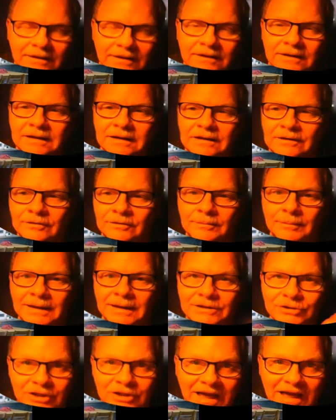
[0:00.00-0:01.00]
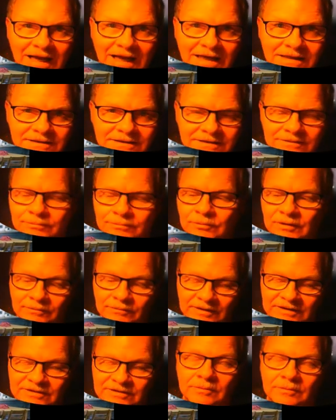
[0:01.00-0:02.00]
either by chance,
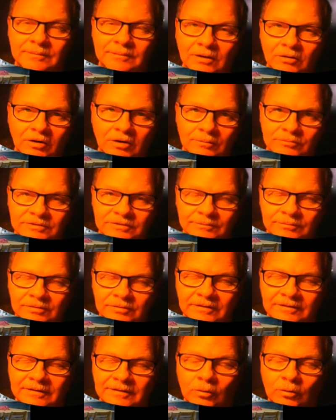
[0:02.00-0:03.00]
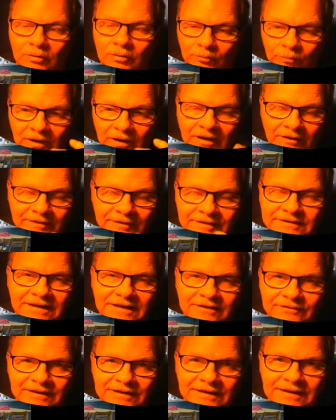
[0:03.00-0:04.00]
that's when my arm was in front of it, or wearing the
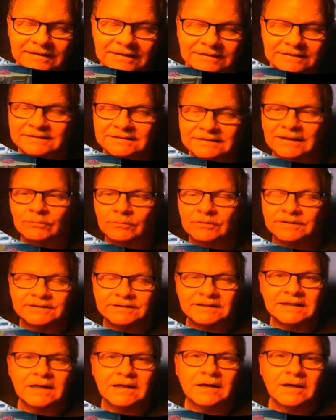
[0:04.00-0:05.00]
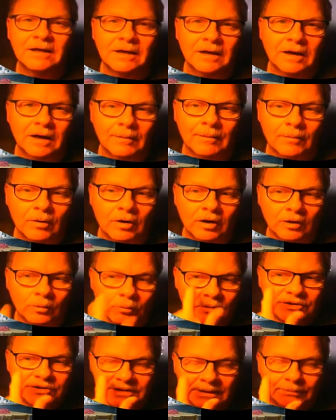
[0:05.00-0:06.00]
safety glasses, I would see a mark where
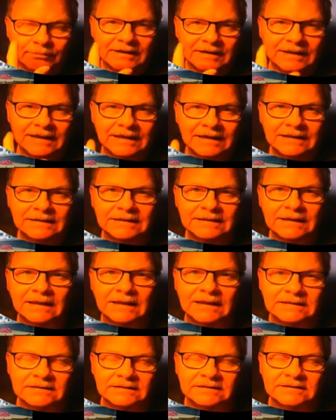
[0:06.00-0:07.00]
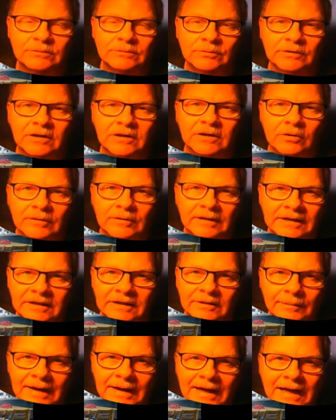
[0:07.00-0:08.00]
something had hit the glasses that would have gone right into
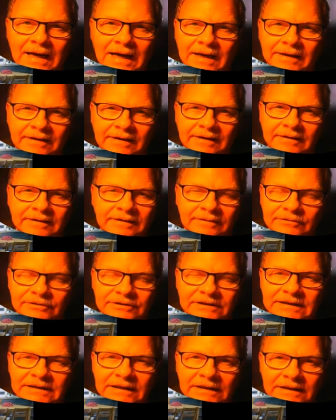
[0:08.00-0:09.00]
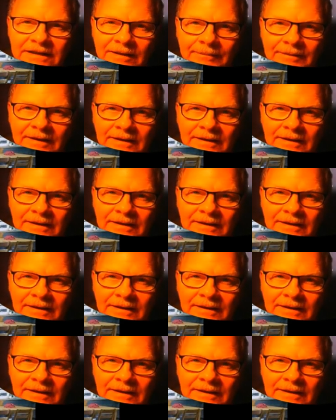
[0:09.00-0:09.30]
my eye and I'd have never seen it coming.